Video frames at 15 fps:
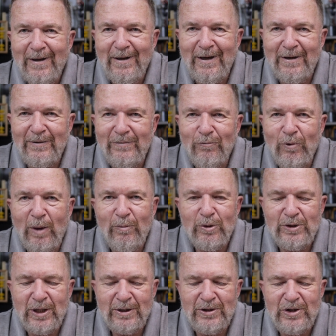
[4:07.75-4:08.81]
it
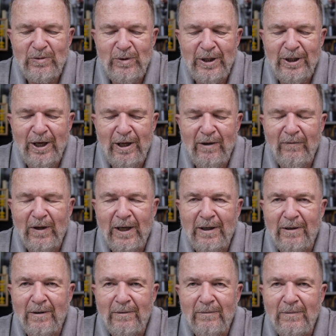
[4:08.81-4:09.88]
represents to me kind of
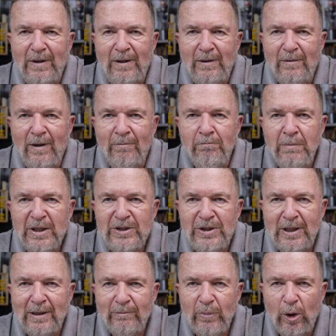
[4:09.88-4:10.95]
like a, an, a
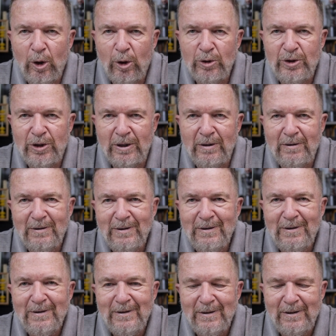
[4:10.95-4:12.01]
missing person.
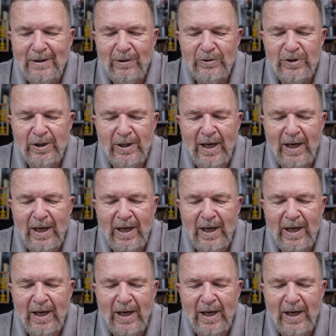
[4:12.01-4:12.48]
There's an